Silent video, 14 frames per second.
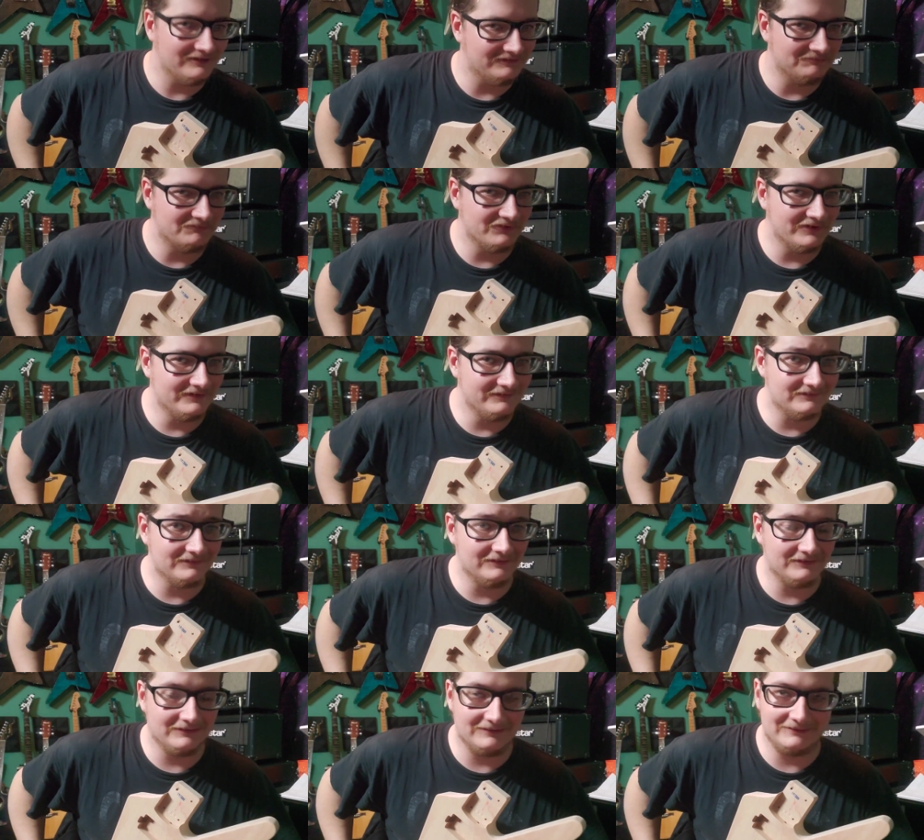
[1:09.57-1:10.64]
I had some friends
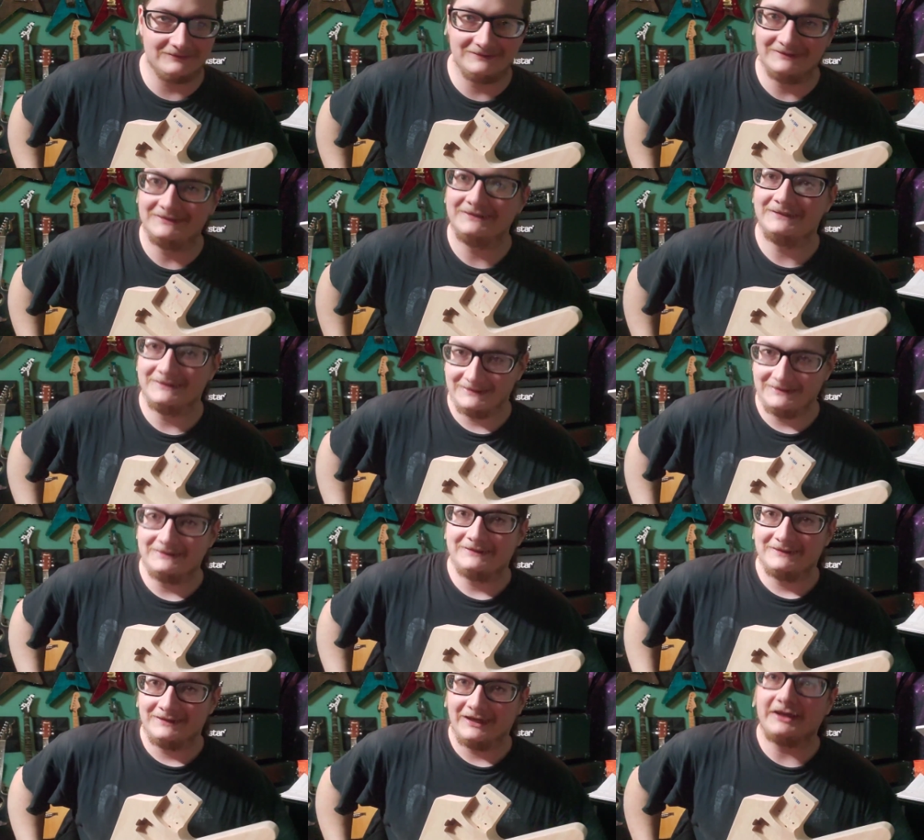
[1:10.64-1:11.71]
that uh,
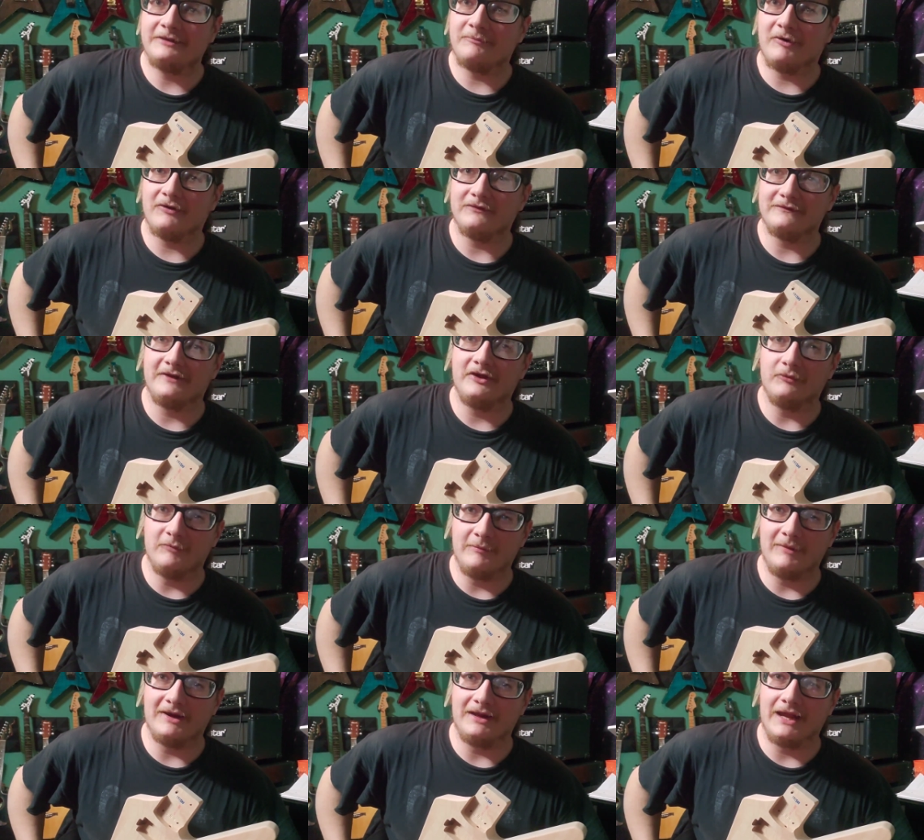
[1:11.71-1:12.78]
had the balls to
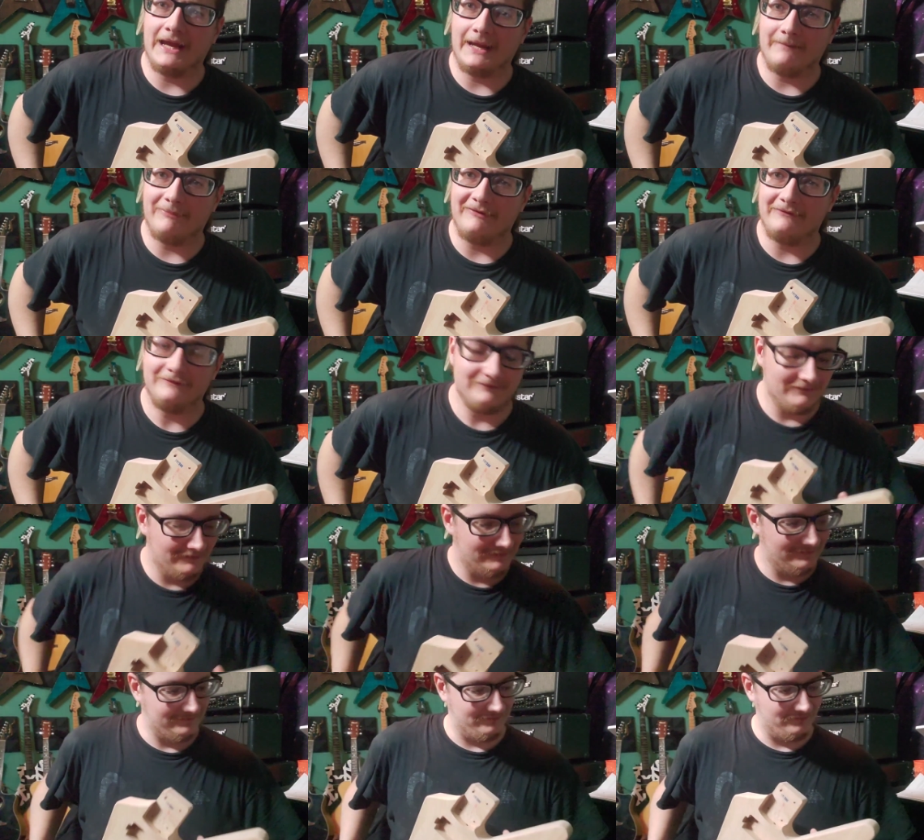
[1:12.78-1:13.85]
help me make it happen.
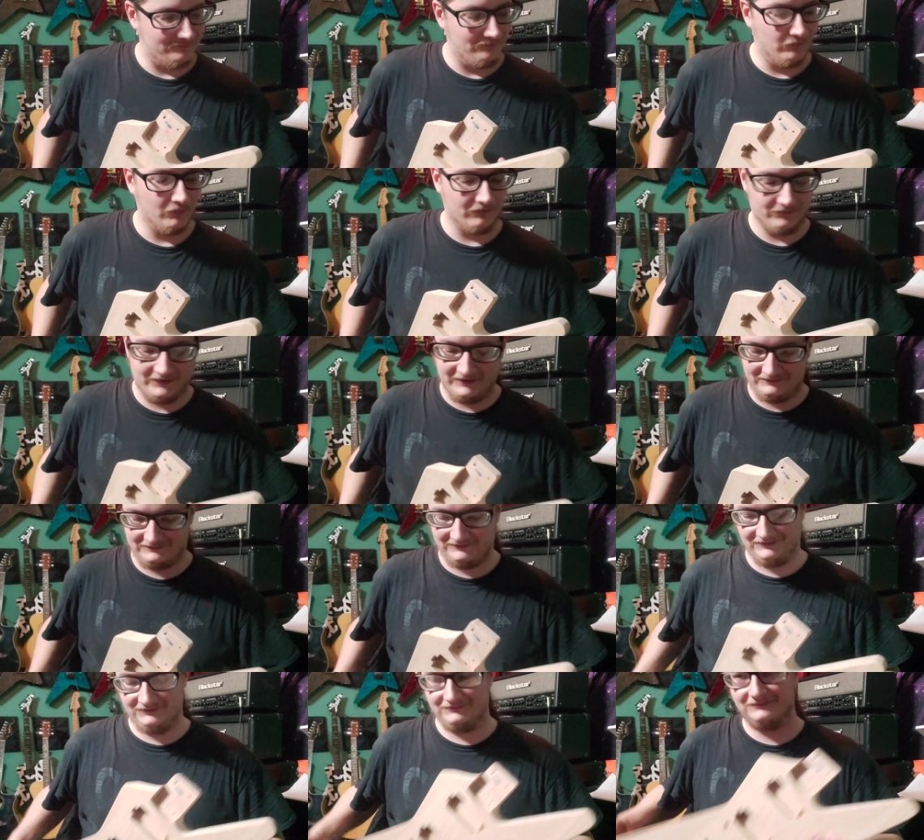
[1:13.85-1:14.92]
So more on that
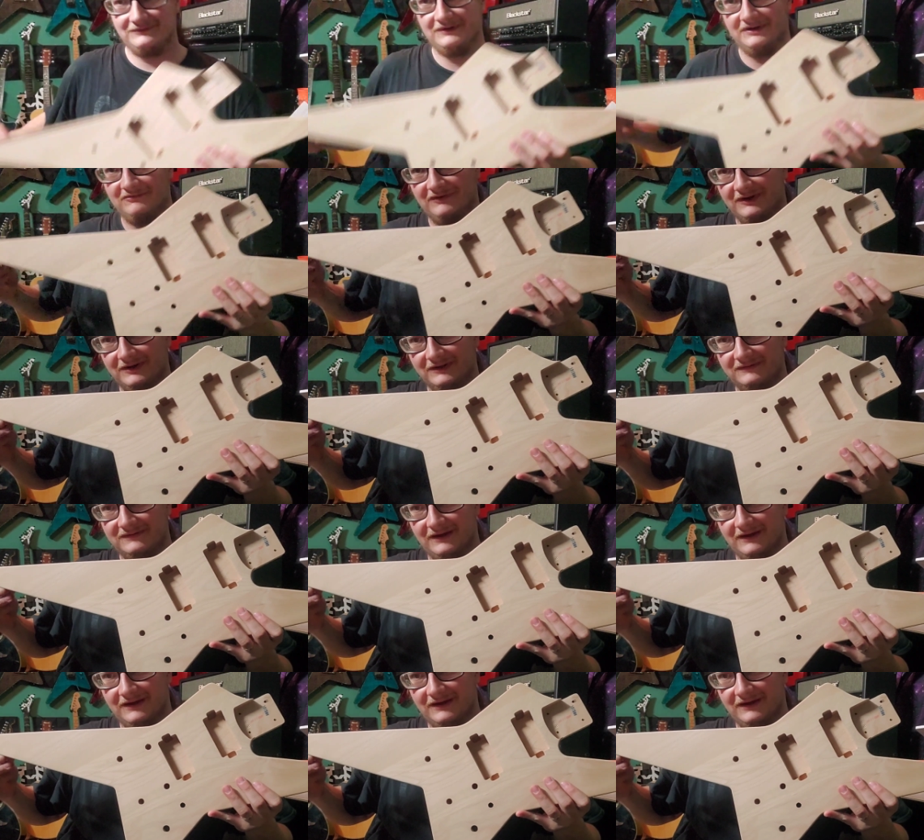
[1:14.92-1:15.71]
soon. I'm very